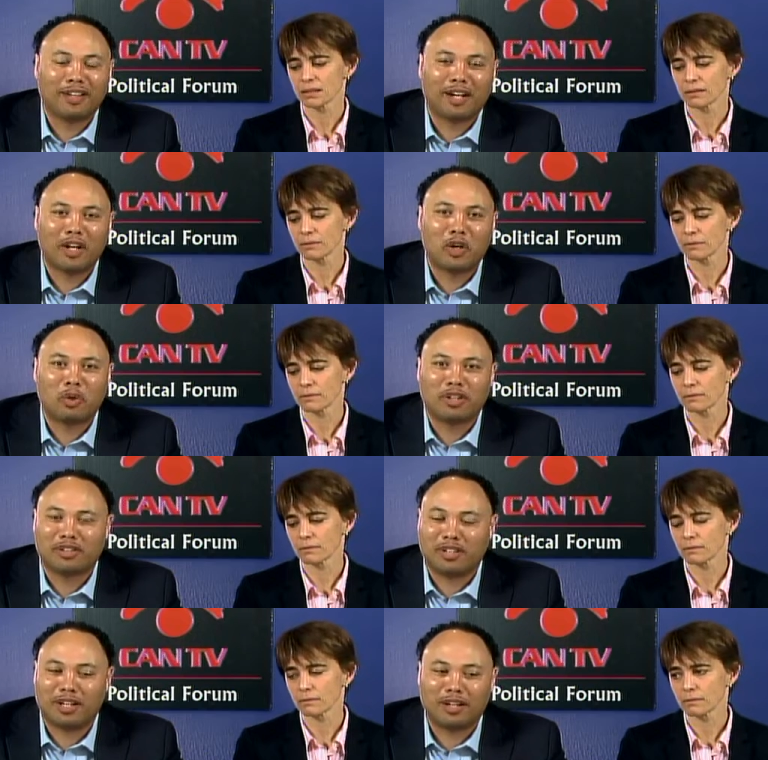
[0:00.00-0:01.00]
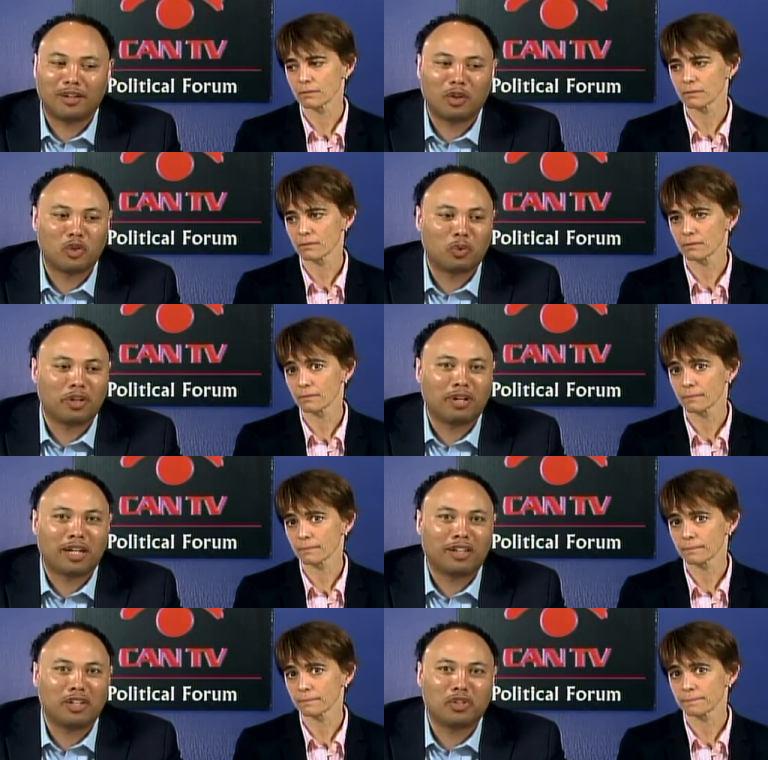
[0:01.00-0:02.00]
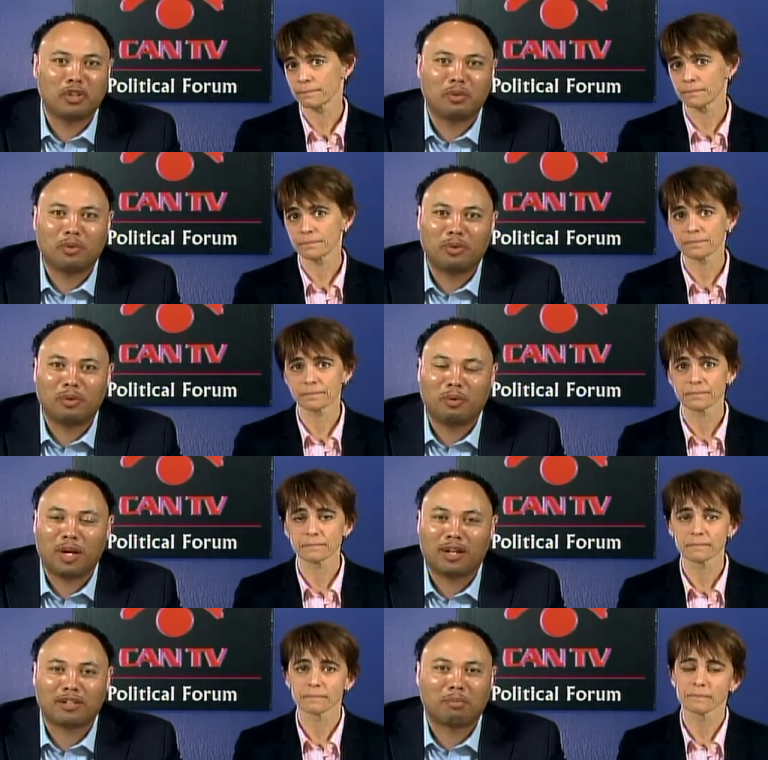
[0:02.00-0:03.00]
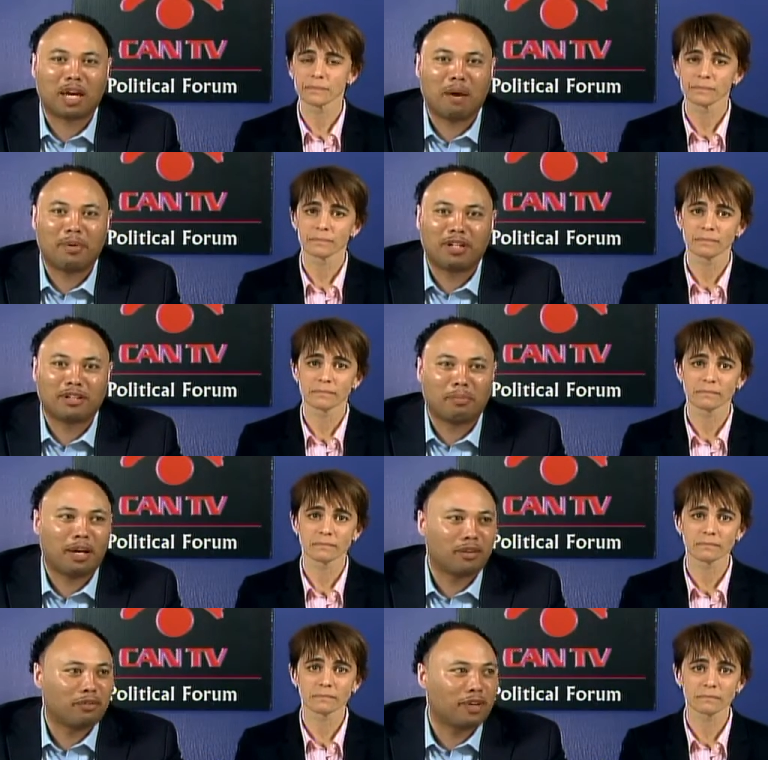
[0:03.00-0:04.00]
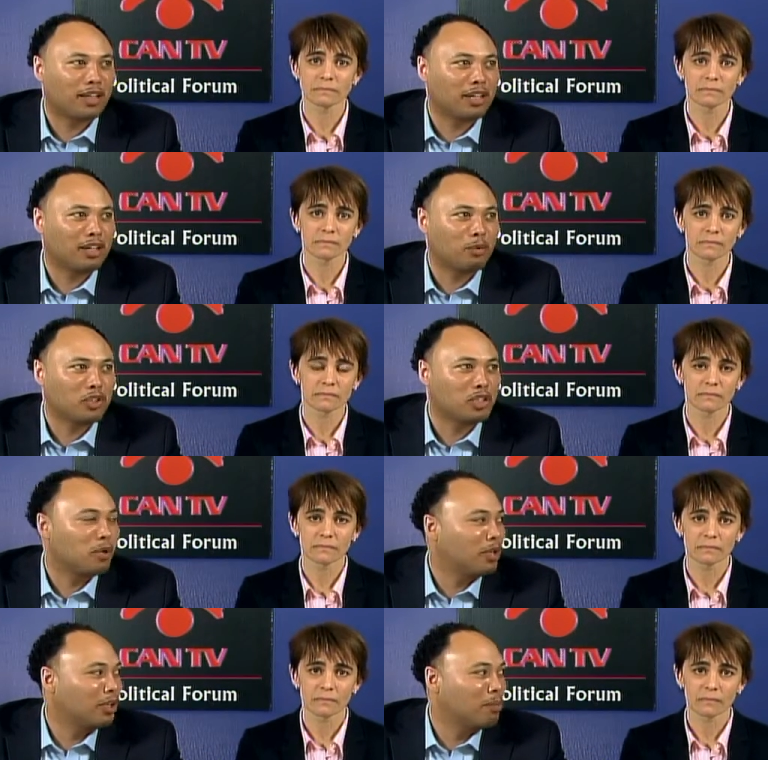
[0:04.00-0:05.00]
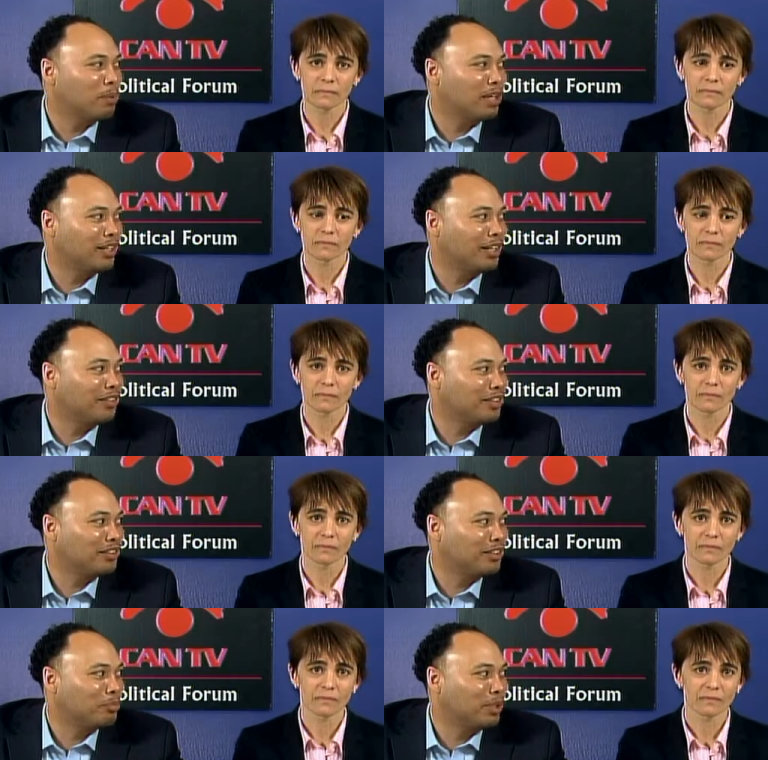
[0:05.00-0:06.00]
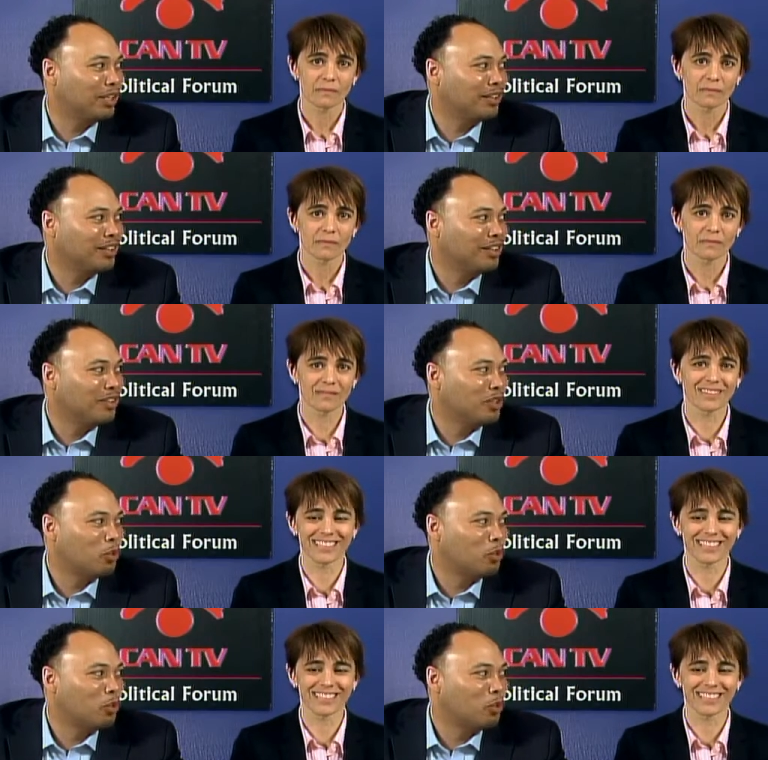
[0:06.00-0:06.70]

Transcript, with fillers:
Speaker 1: and I noticed uh, on Twitter, at least, you you had some comments about the fact that it was snowing on Monday, and this has been the